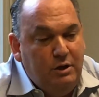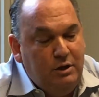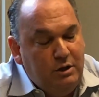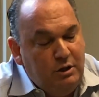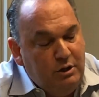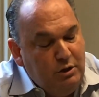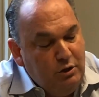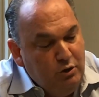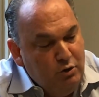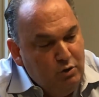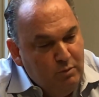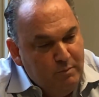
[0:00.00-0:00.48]

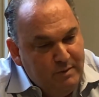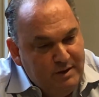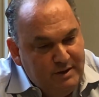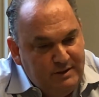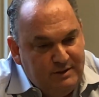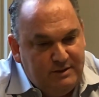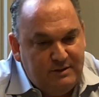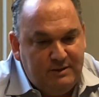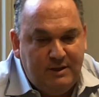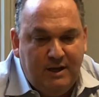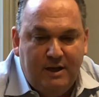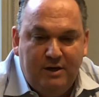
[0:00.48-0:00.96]

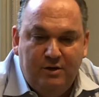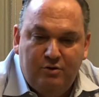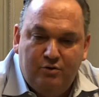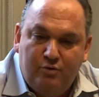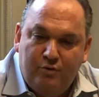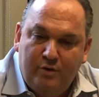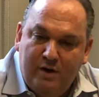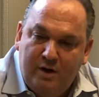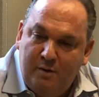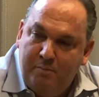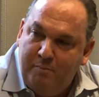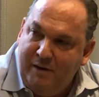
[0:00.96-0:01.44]

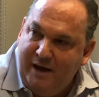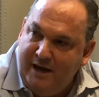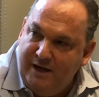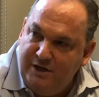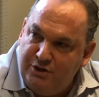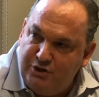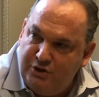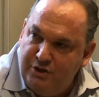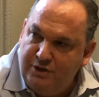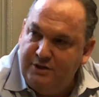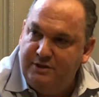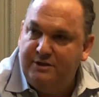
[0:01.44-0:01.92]
Human-centric,
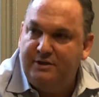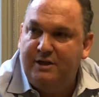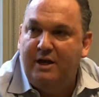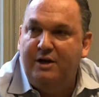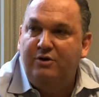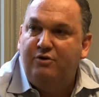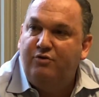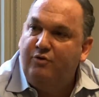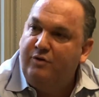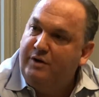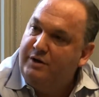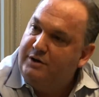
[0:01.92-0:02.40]

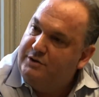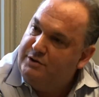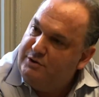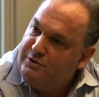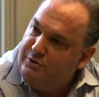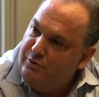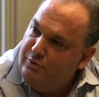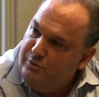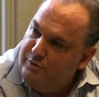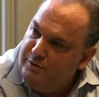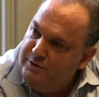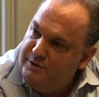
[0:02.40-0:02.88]
patient-centric,
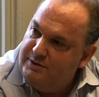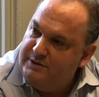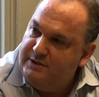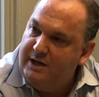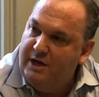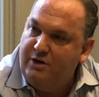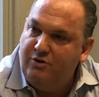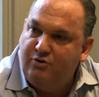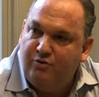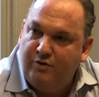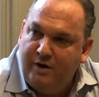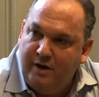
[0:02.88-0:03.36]

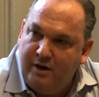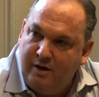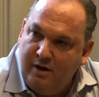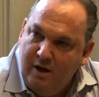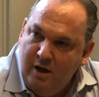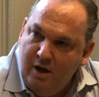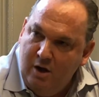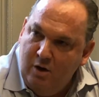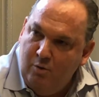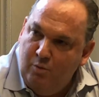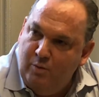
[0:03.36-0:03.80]
student-centric.